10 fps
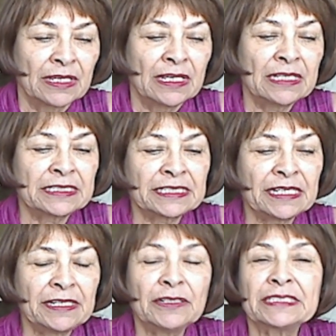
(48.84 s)
And so
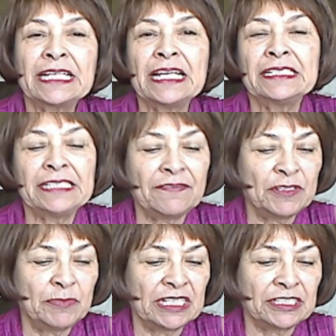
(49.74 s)
it'll take
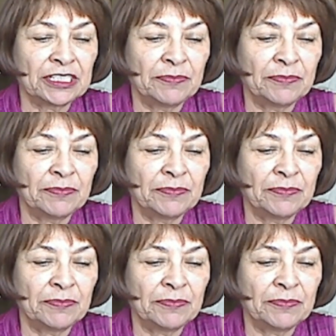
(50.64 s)
7 months to